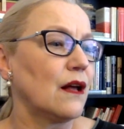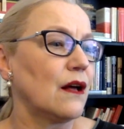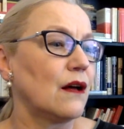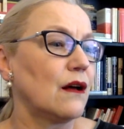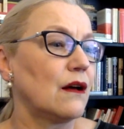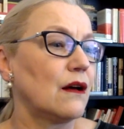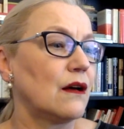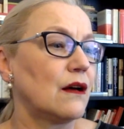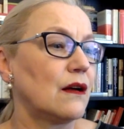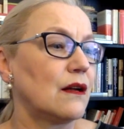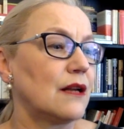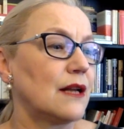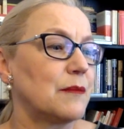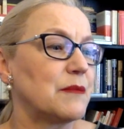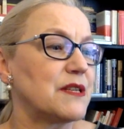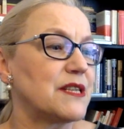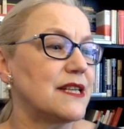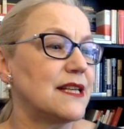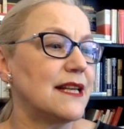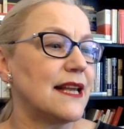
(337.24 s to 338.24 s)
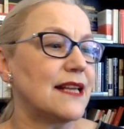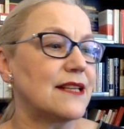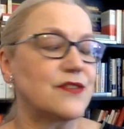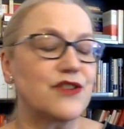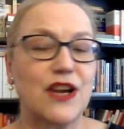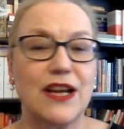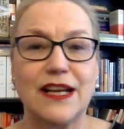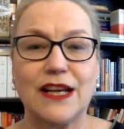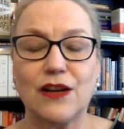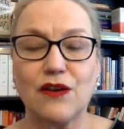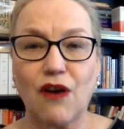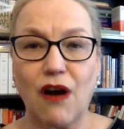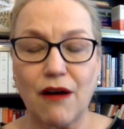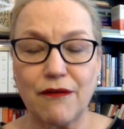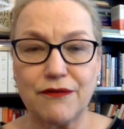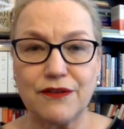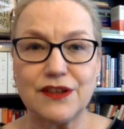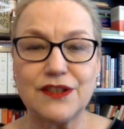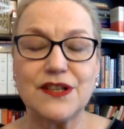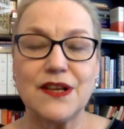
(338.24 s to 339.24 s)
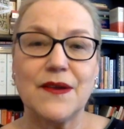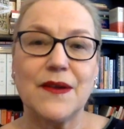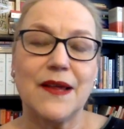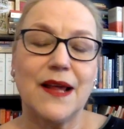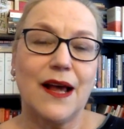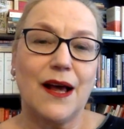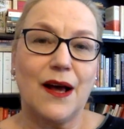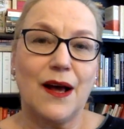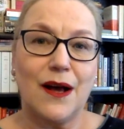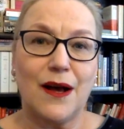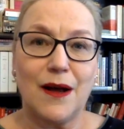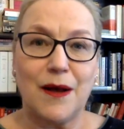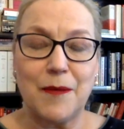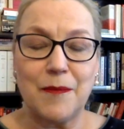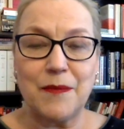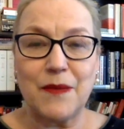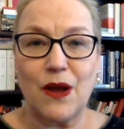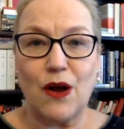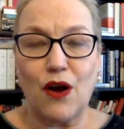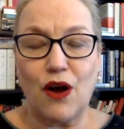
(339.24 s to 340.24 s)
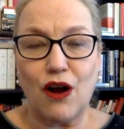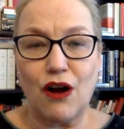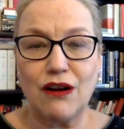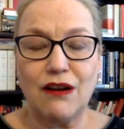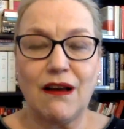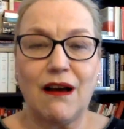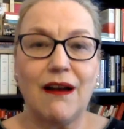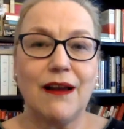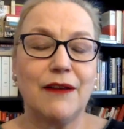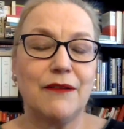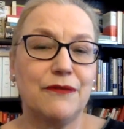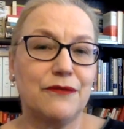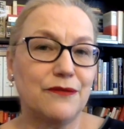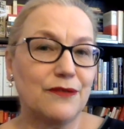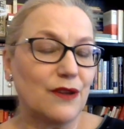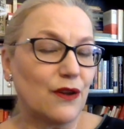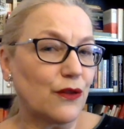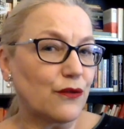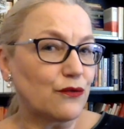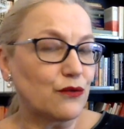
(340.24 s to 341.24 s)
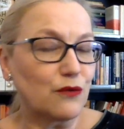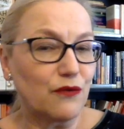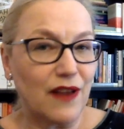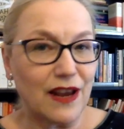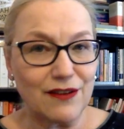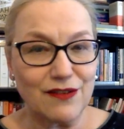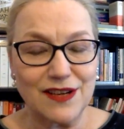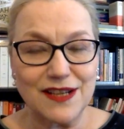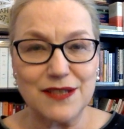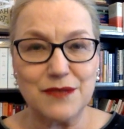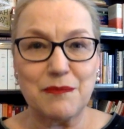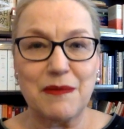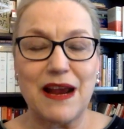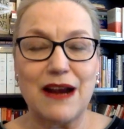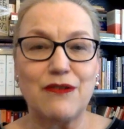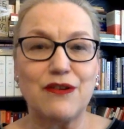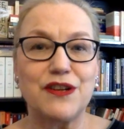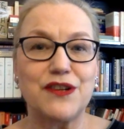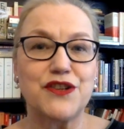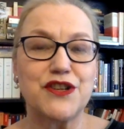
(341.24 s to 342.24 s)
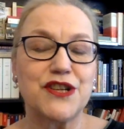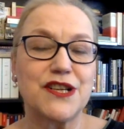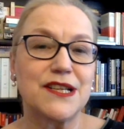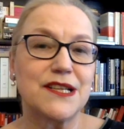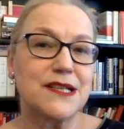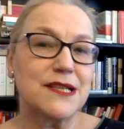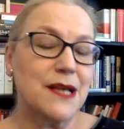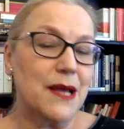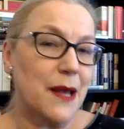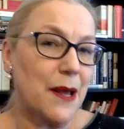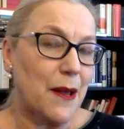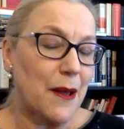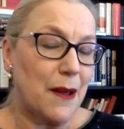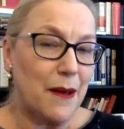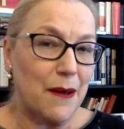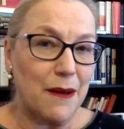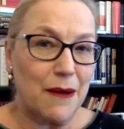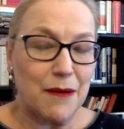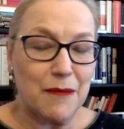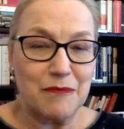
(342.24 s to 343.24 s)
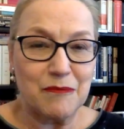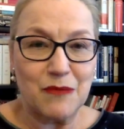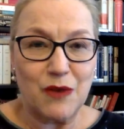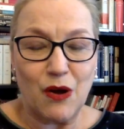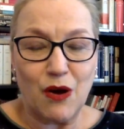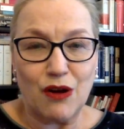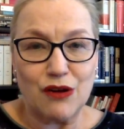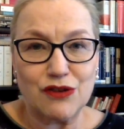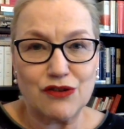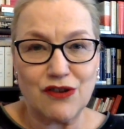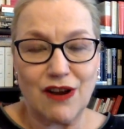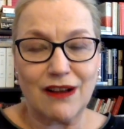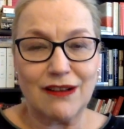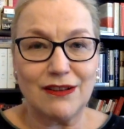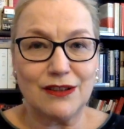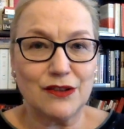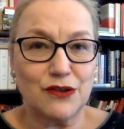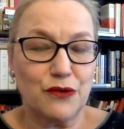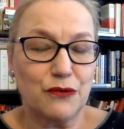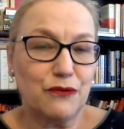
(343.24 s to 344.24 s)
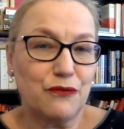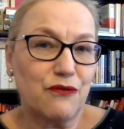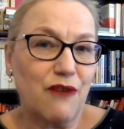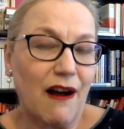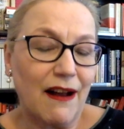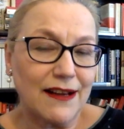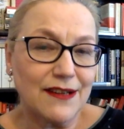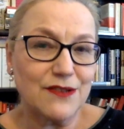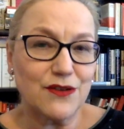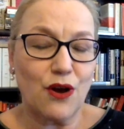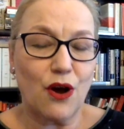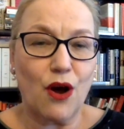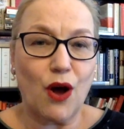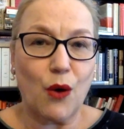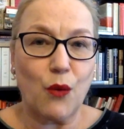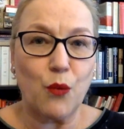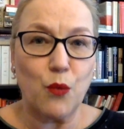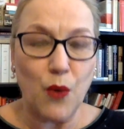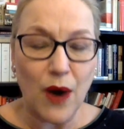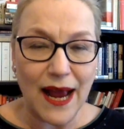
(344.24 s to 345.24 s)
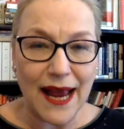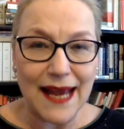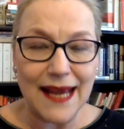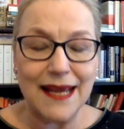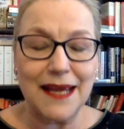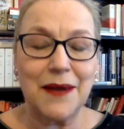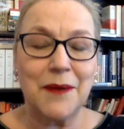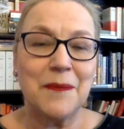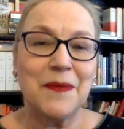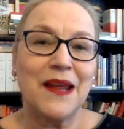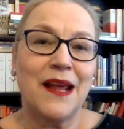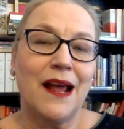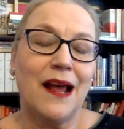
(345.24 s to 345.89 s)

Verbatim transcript: Uh, let me see, yes, Janie Crawford, um, her life uh, through various marriages, um, her struggle to find her way.